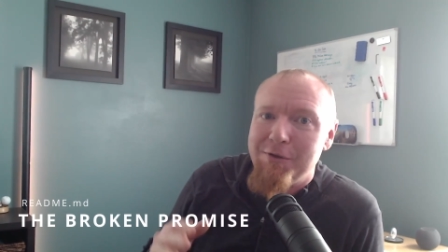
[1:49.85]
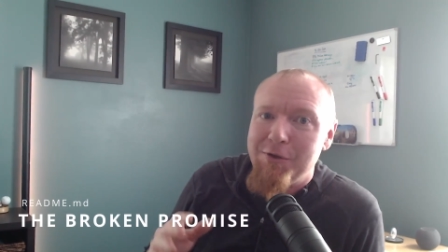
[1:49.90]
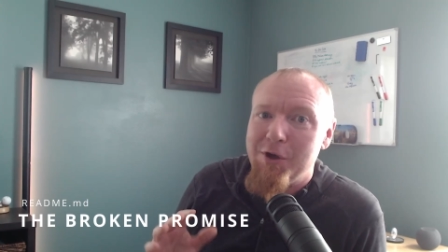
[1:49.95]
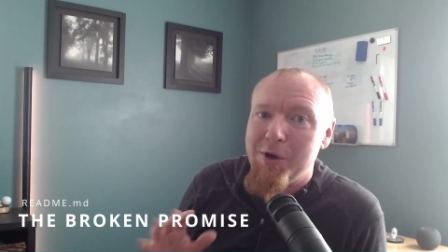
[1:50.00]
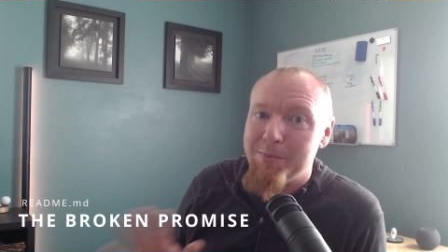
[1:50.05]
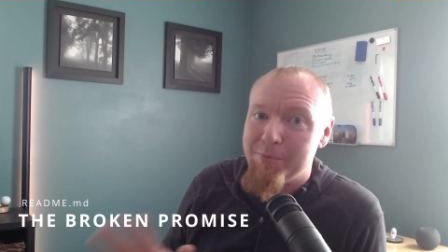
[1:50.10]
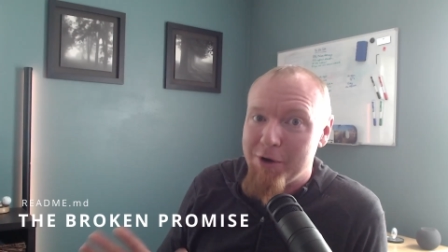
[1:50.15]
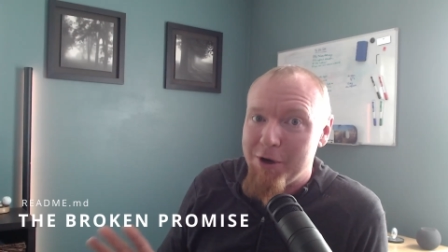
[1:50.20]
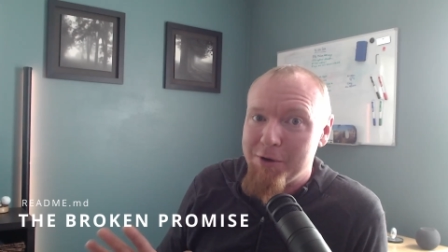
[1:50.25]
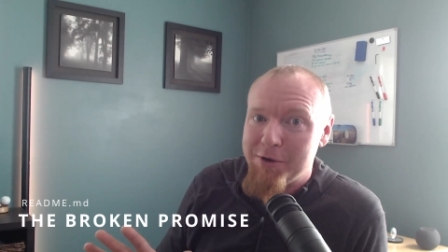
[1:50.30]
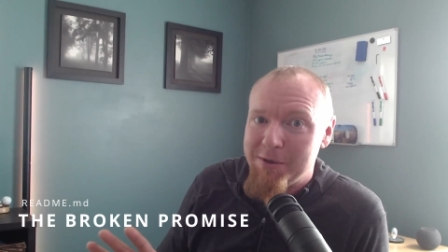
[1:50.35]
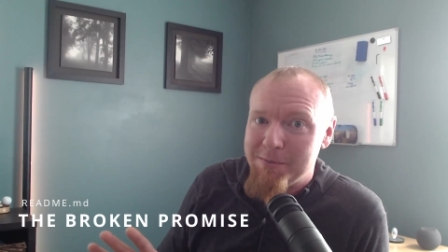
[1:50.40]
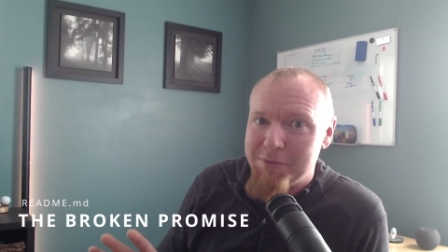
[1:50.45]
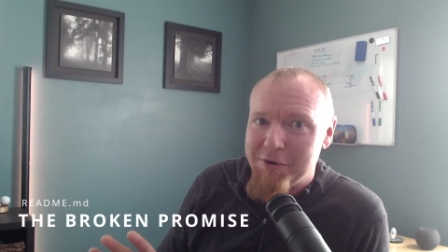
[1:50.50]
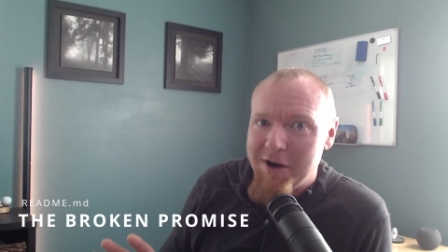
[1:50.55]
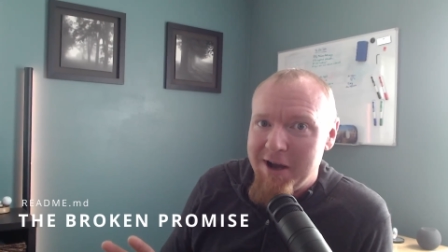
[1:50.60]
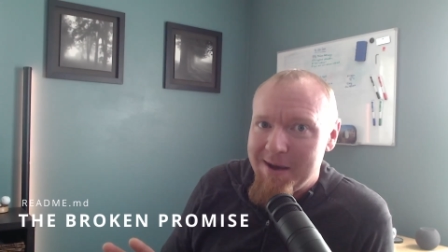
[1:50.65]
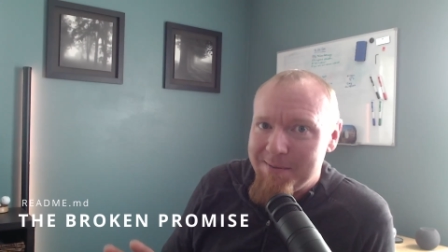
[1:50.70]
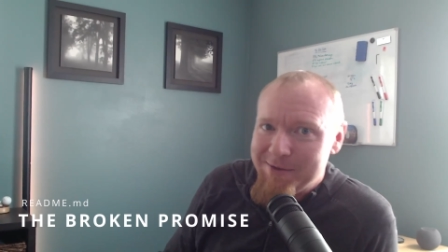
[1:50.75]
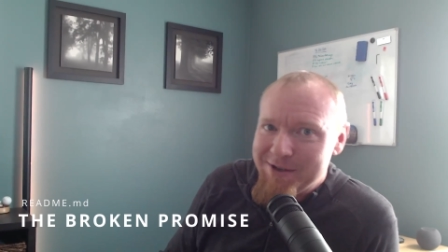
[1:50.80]
the broken
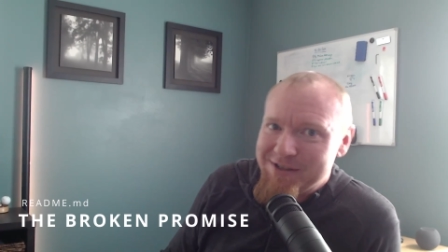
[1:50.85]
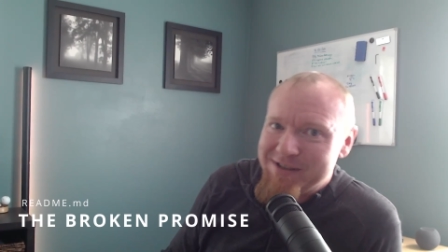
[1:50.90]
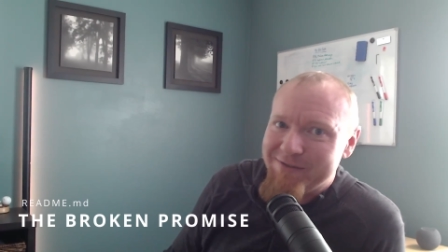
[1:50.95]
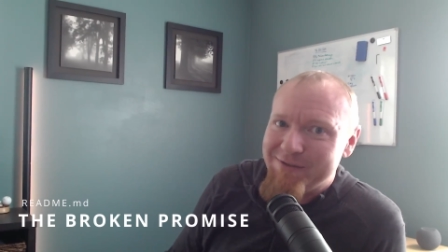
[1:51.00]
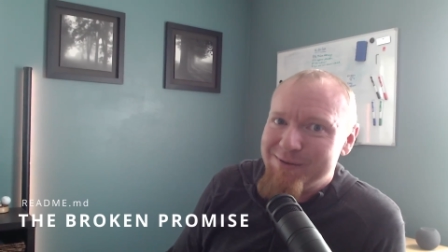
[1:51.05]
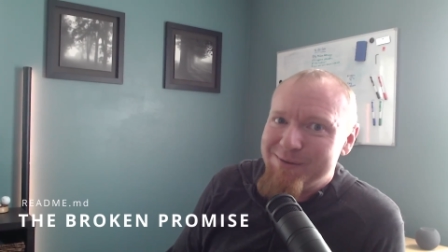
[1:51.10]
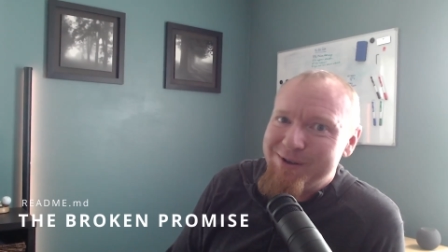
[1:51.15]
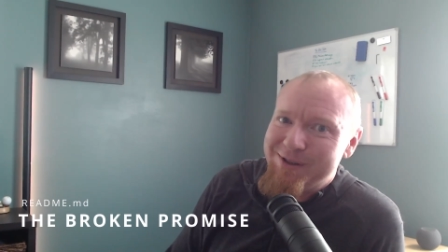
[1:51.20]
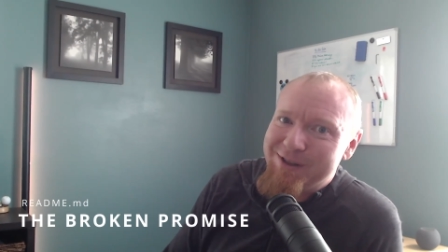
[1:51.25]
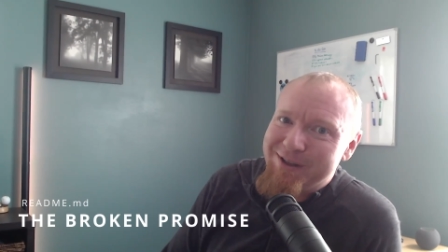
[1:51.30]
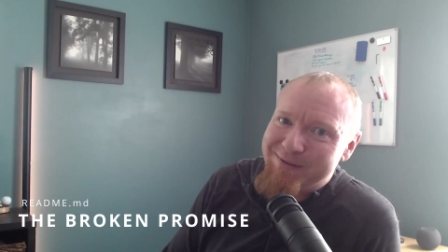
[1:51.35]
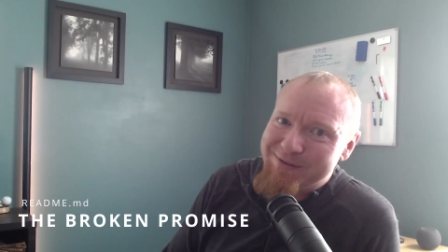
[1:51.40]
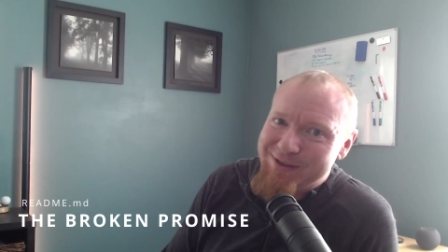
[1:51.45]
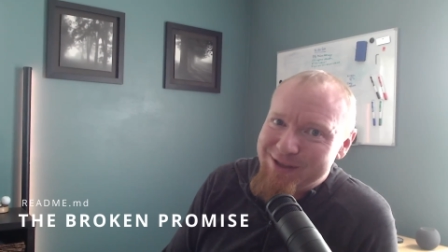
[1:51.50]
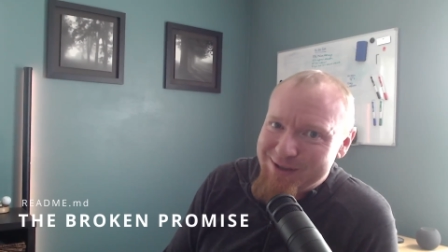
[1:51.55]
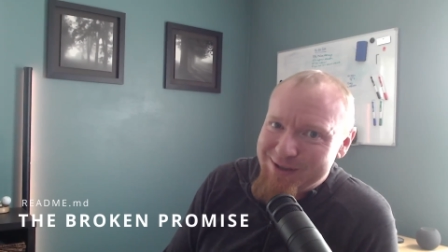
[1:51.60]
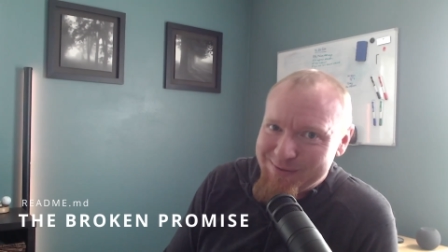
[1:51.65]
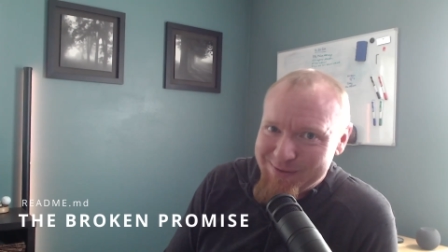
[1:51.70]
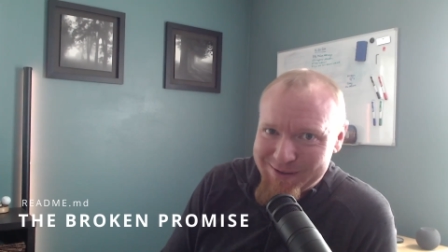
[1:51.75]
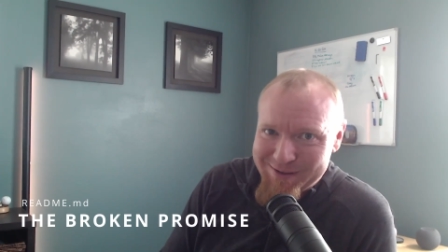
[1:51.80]
promise everyone loves
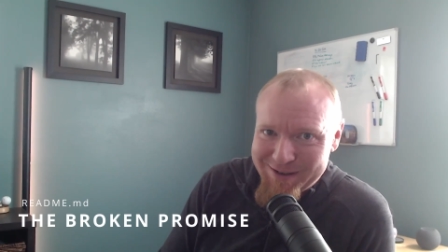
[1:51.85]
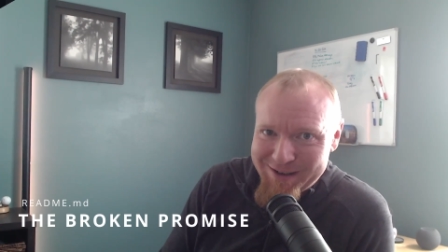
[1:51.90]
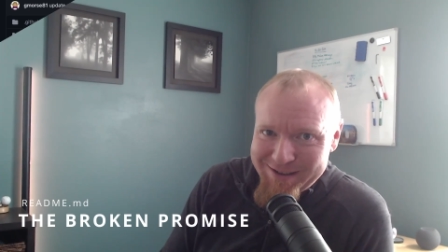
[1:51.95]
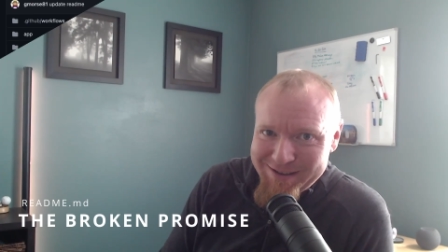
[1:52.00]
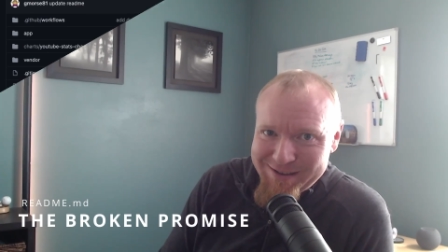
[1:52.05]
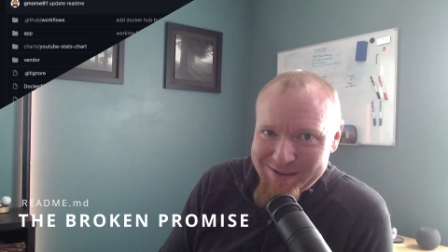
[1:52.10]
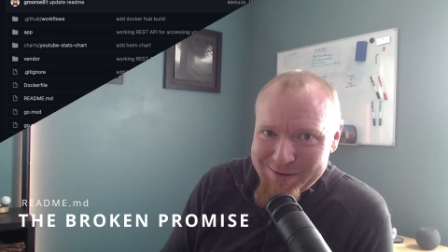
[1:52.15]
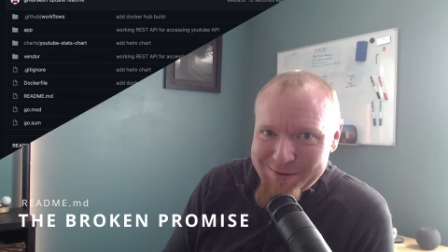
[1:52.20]
this one right the